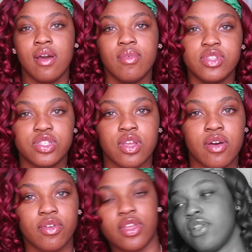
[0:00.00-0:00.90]
We're just
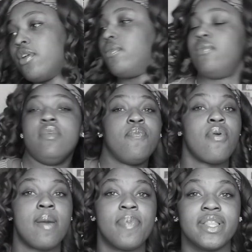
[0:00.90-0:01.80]
gonna, you know, we
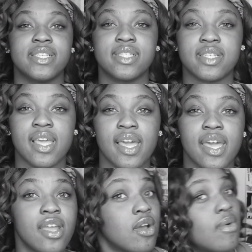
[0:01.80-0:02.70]
prepping the
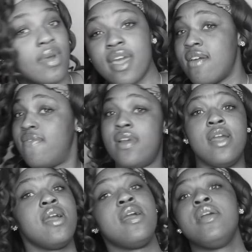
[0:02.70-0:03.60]
skin or
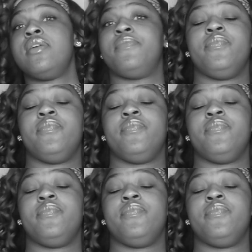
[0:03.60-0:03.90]
whatever.